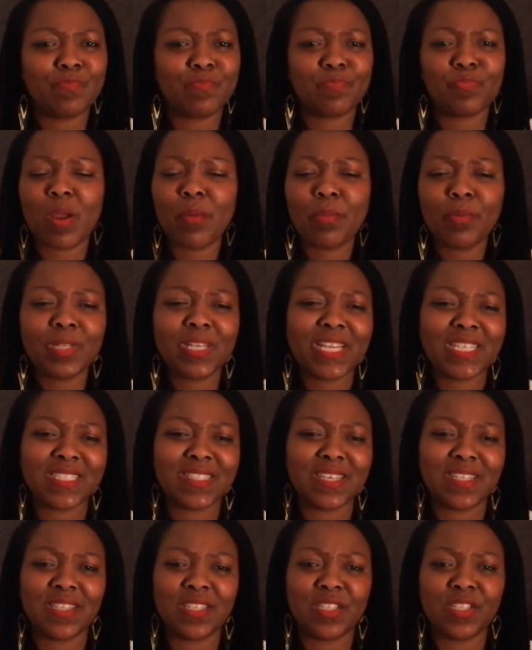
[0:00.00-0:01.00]
probably has
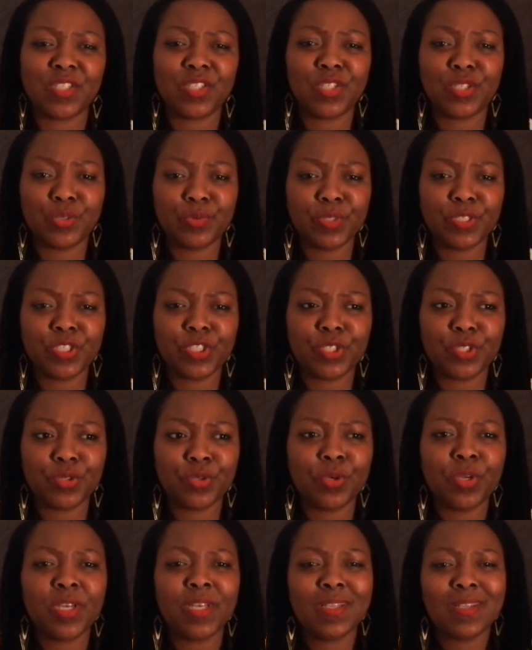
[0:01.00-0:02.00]
nothing to do with
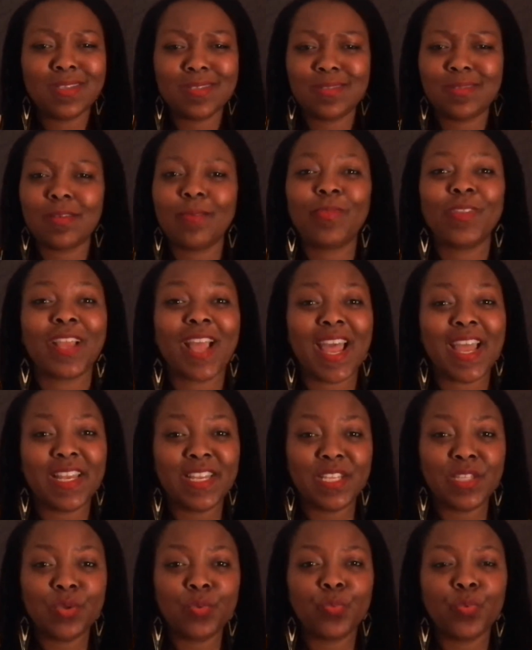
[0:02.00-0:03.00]
you. This is something I
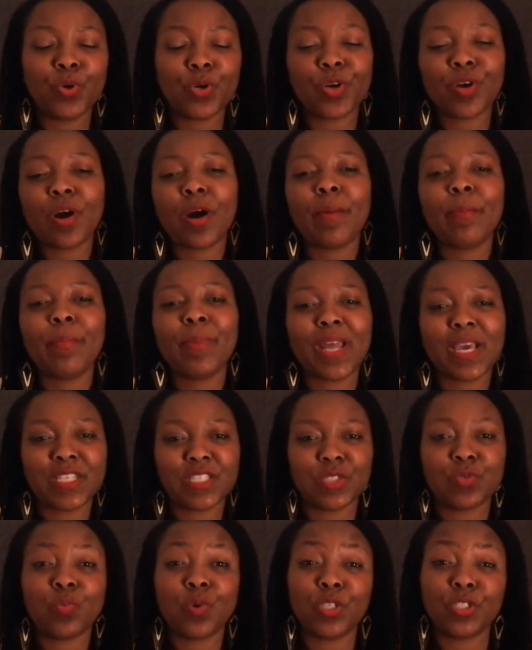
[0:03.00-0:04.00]
need to work on, but I
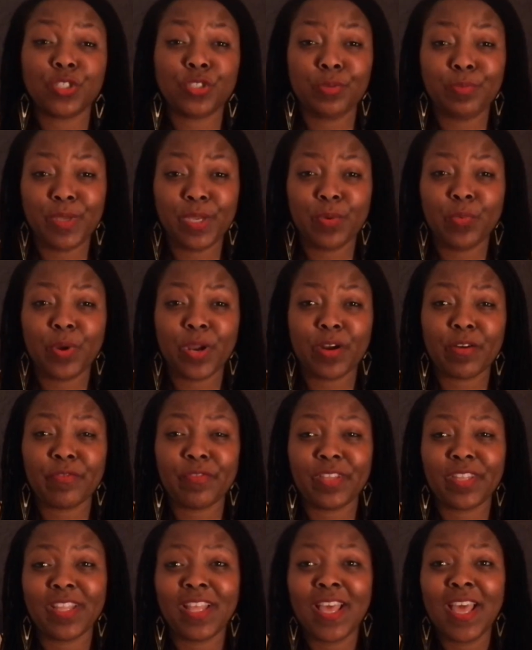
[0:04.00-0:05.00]
just want you to be aware
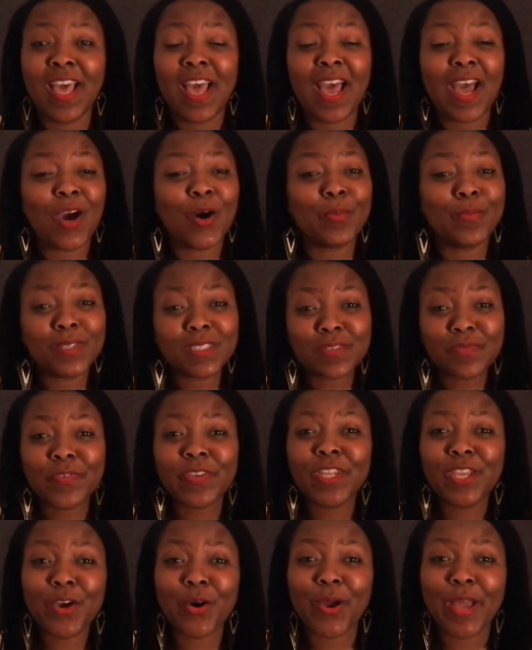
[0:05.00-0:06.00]
of it. I hope this
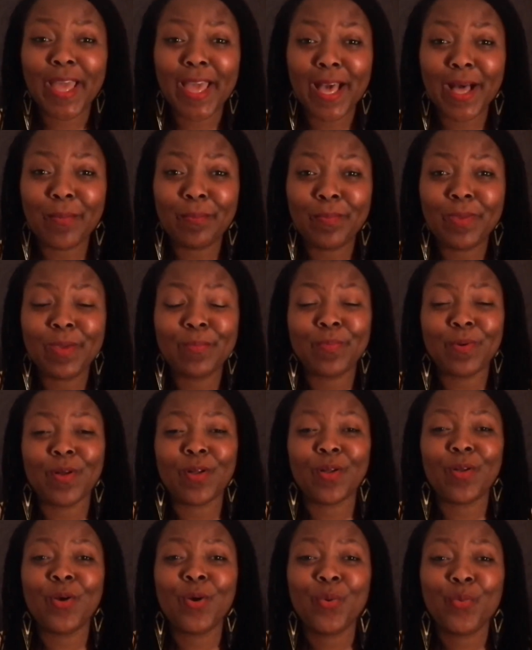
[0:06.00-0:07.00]
video helped
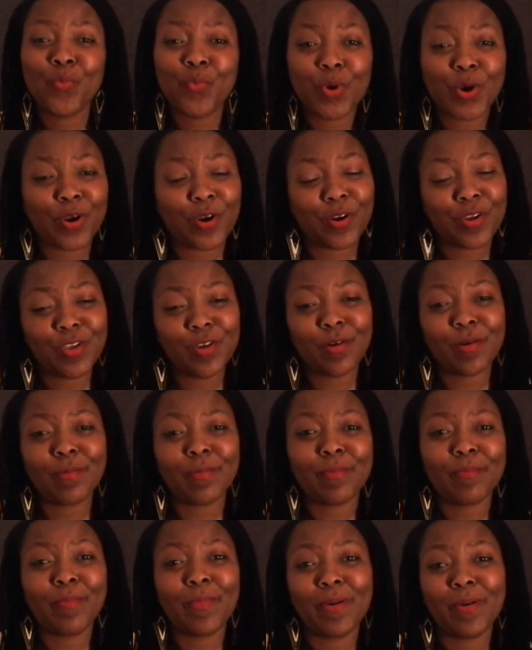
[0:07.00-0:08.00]
people work on
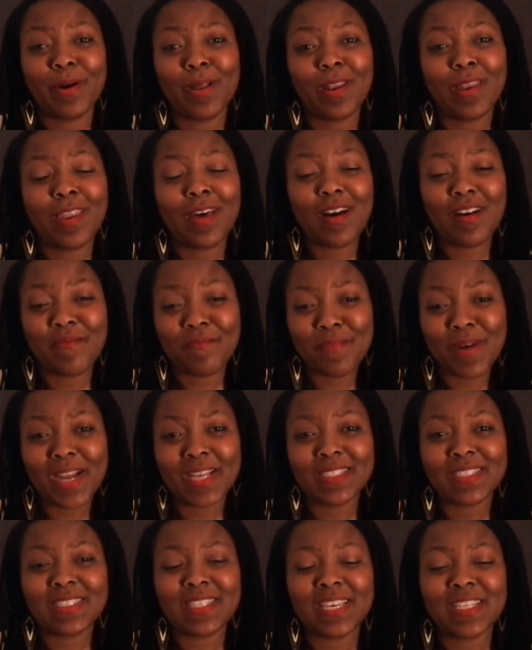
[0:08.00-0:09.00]
your love
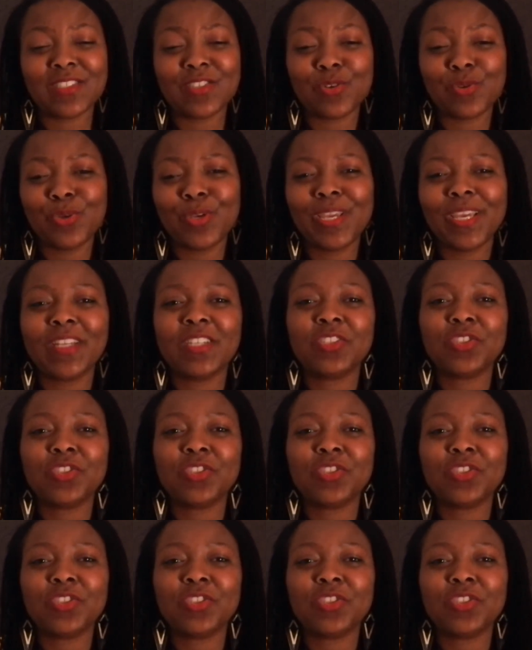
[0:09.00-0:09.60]
mindset so you can